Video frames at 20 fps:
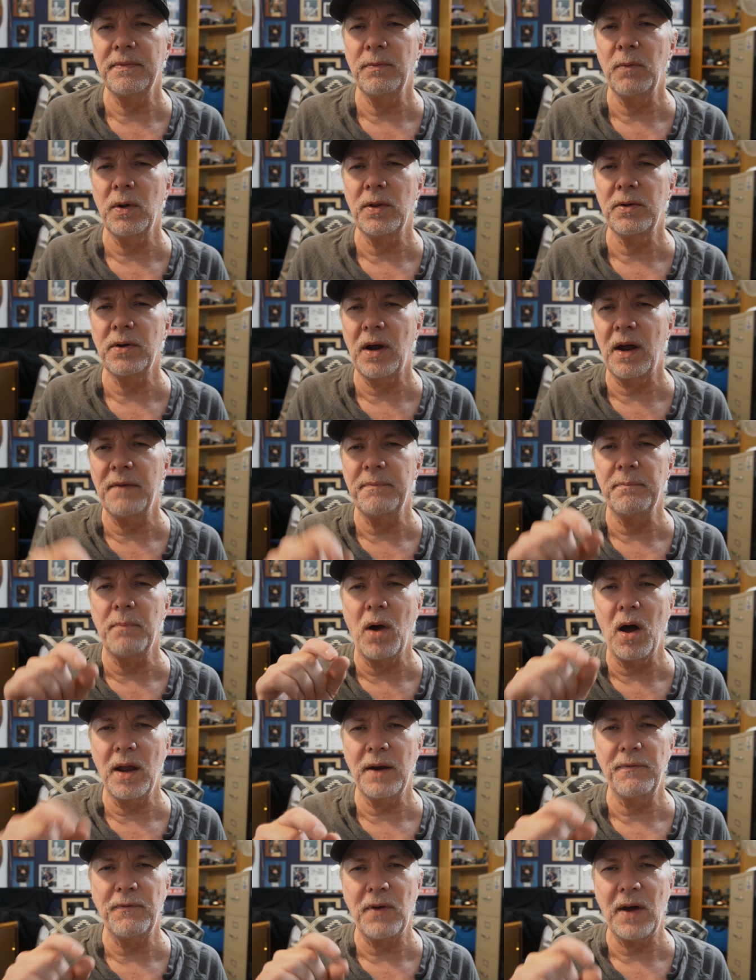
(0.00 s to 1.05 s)
whether I've
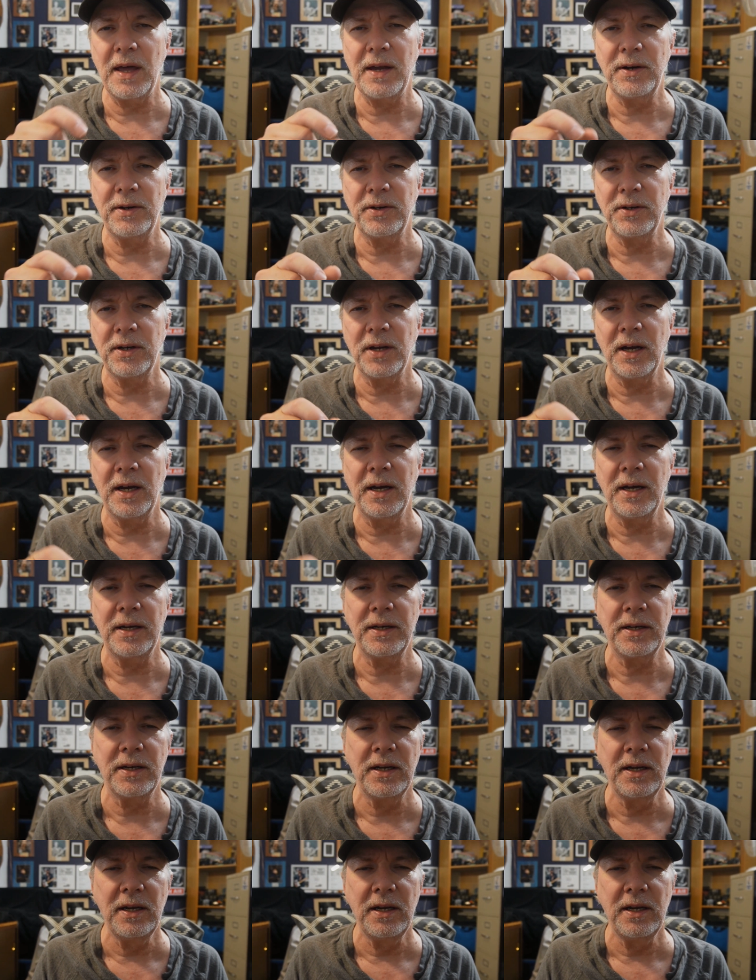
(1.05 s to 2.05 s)
modified it or not,